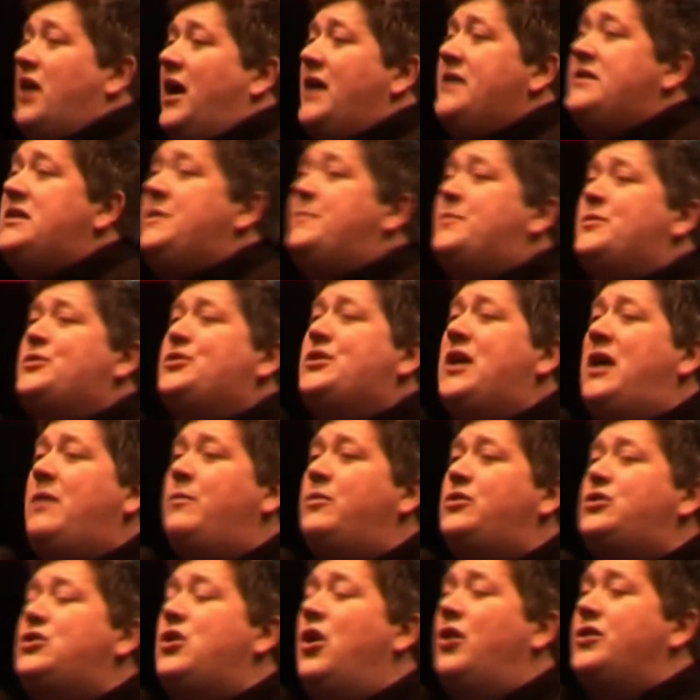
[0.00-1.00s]
90%
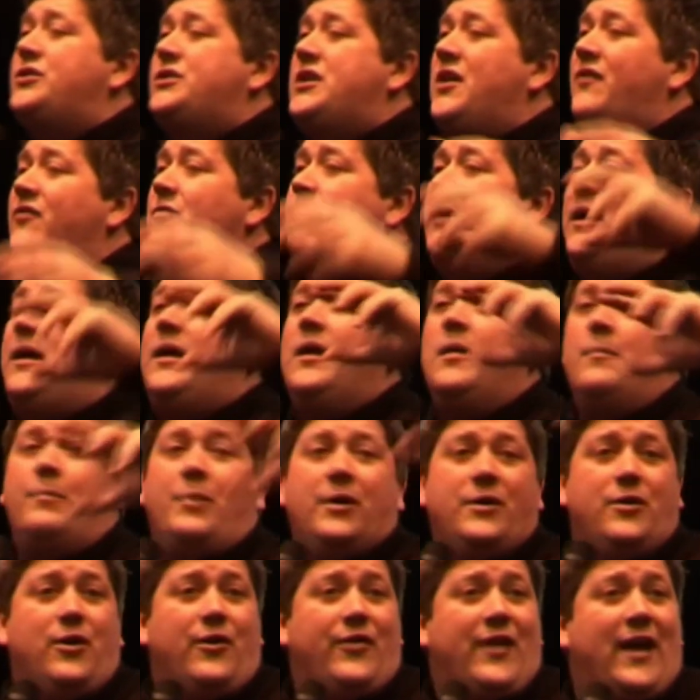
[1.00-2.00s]
which God's given me,
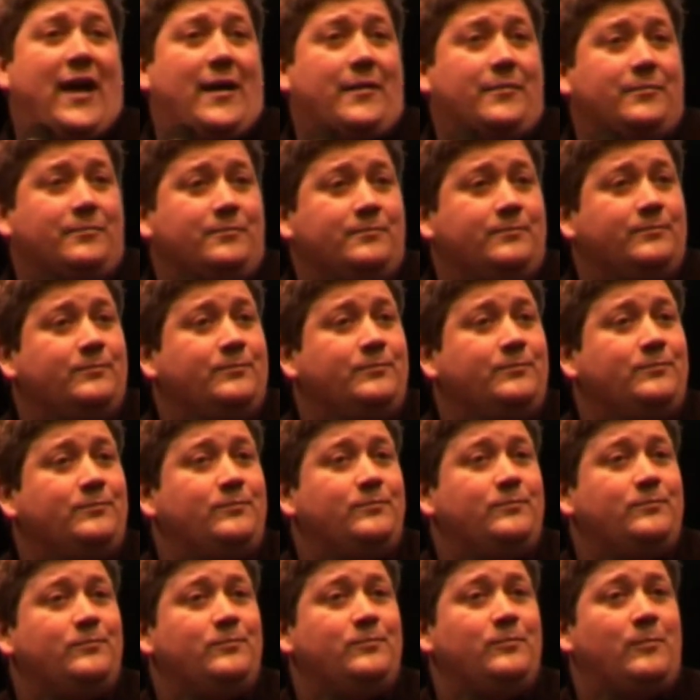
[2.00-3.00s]
but not that.
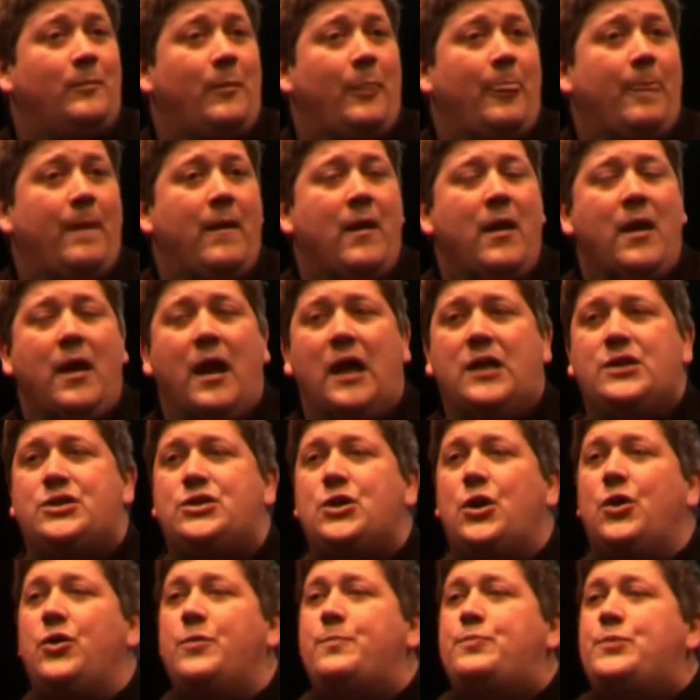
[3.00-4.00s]
And
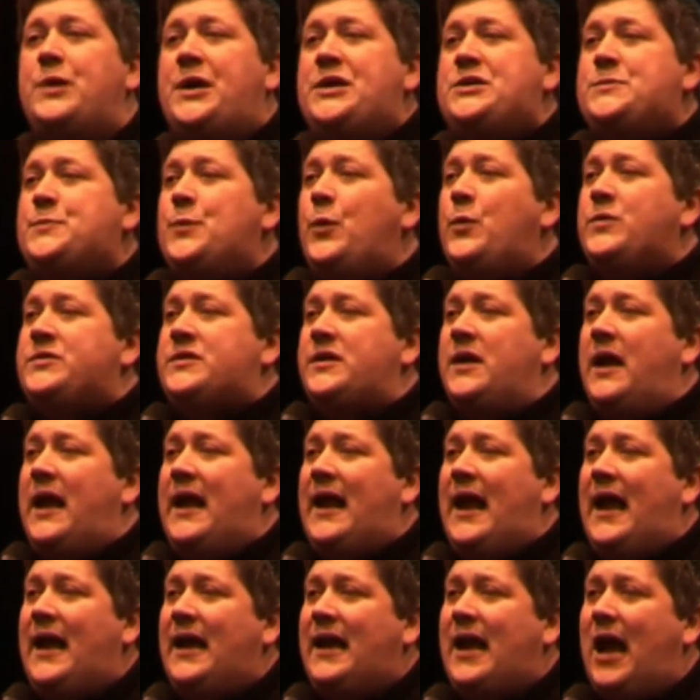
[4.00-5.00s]
so the principle was
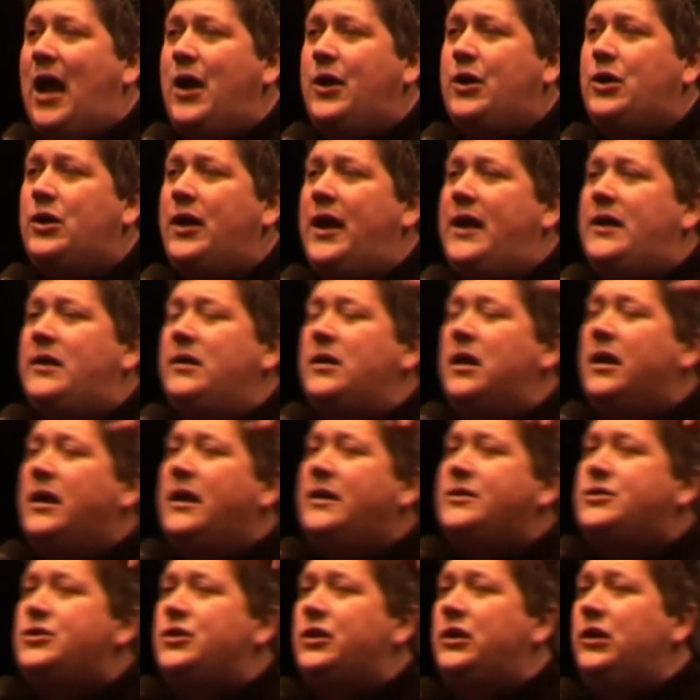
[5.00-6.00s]
inculcated
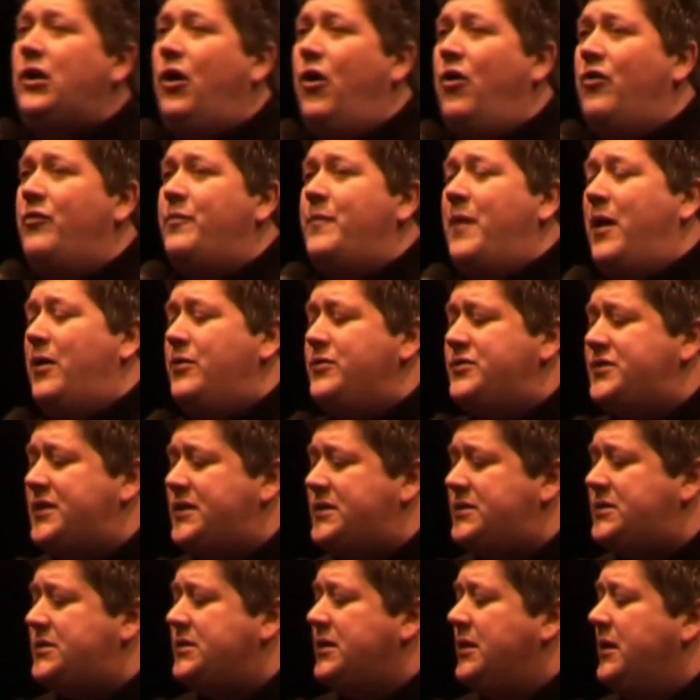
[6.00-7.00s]
into the law of
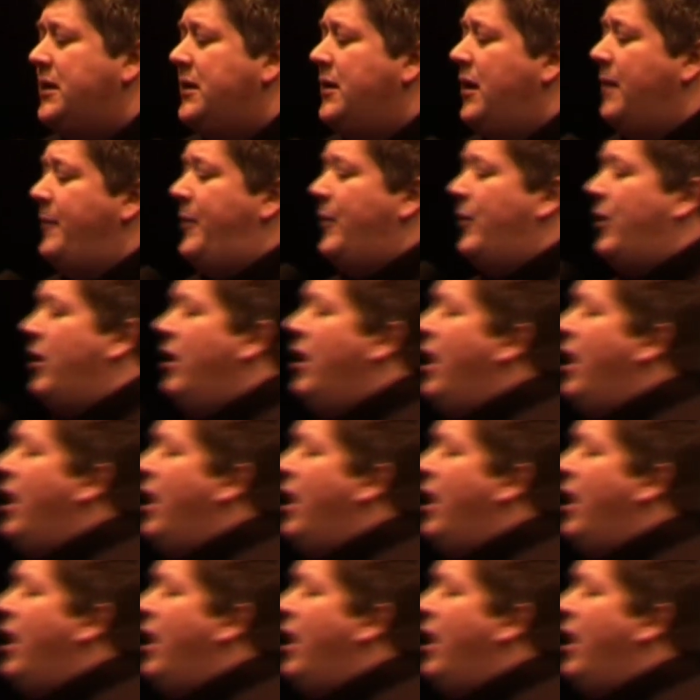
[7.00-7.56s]
Moses. And people,